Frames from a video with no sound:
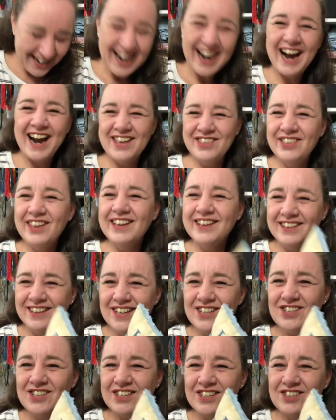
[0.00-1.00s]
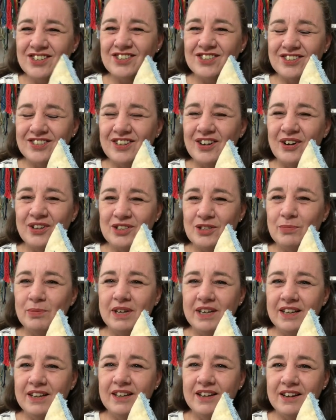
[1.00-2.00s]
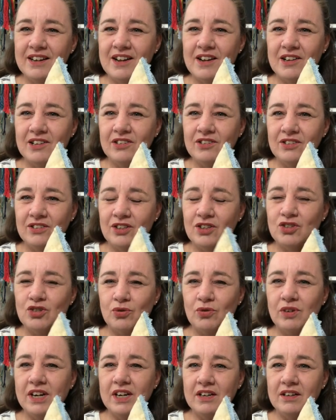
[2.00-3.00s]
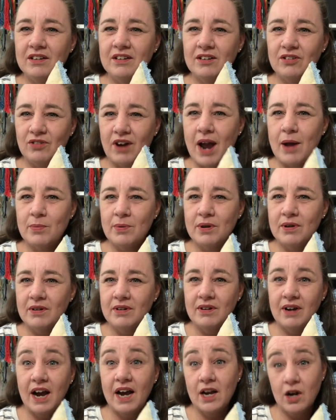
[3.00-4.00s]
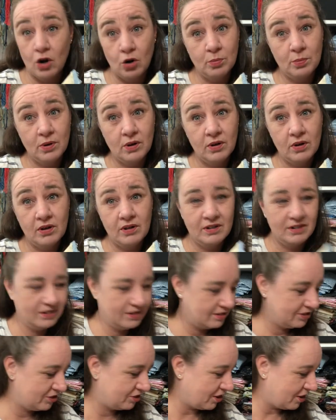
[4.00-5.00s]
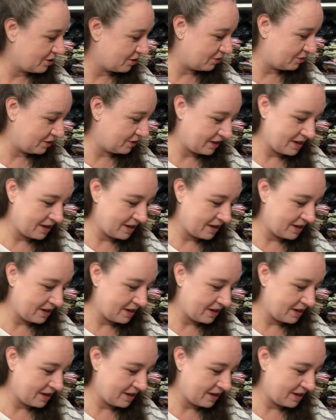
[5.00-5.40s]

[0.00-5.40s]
I think this is going to be the screen grab, I hope. So